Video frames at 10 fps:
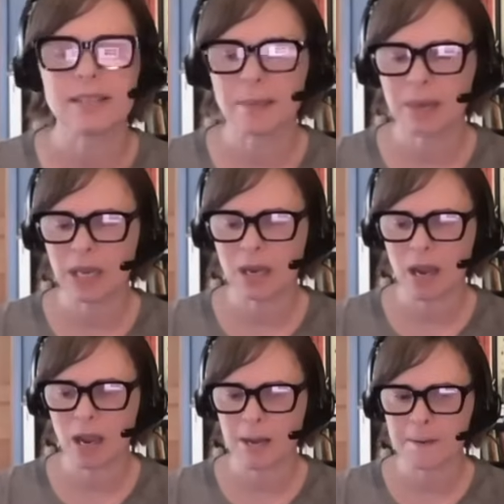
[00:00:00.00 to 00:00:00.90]
I mean,
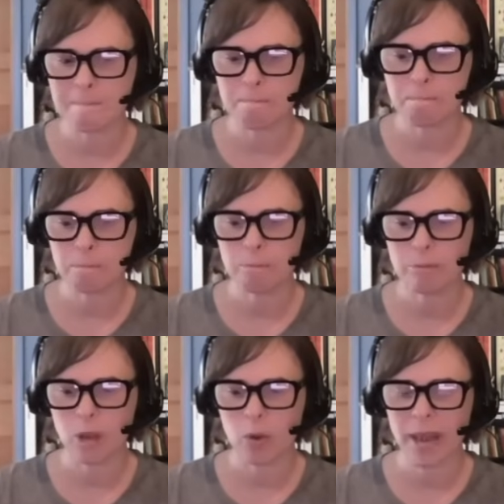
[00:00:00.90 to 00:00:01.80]
um,
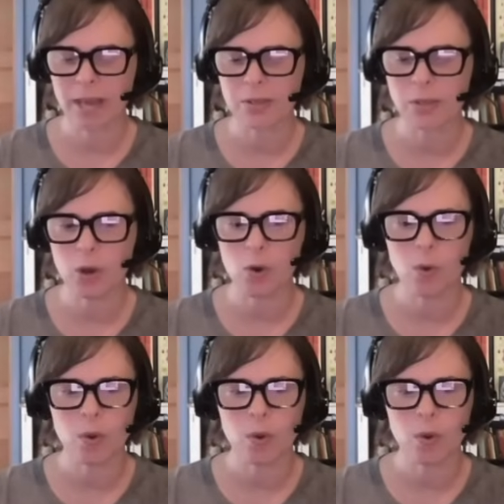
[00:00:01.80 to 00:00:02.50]
okay, so